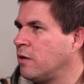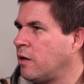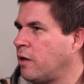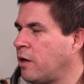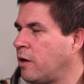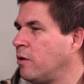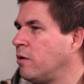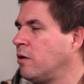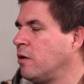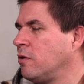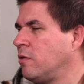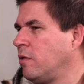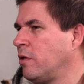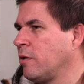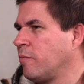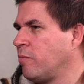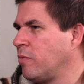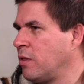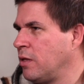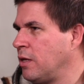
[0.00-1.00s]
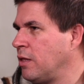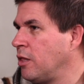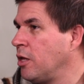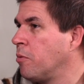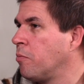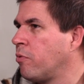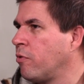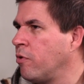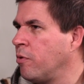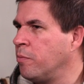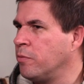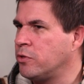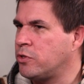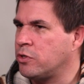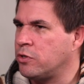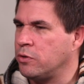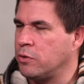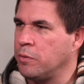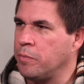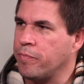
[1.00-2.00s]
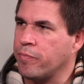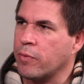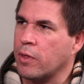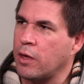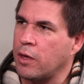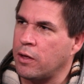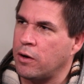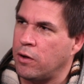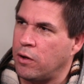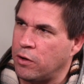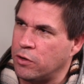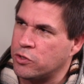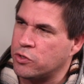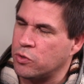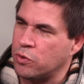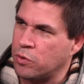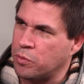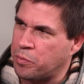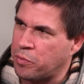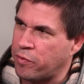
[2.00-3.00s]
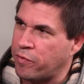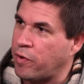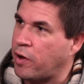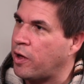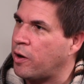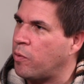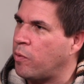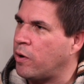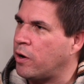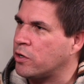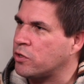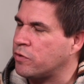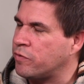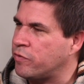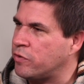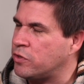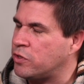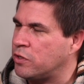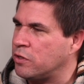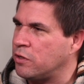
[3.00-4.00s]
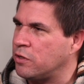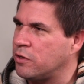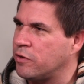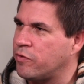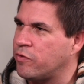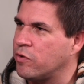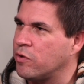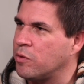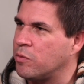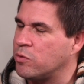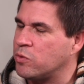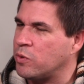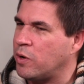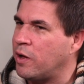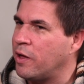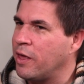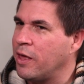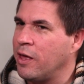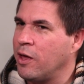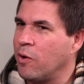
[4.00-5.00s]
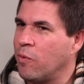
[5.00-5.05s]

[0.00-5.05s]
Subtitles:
the improvements to, and also provide a washroom facility for them as well.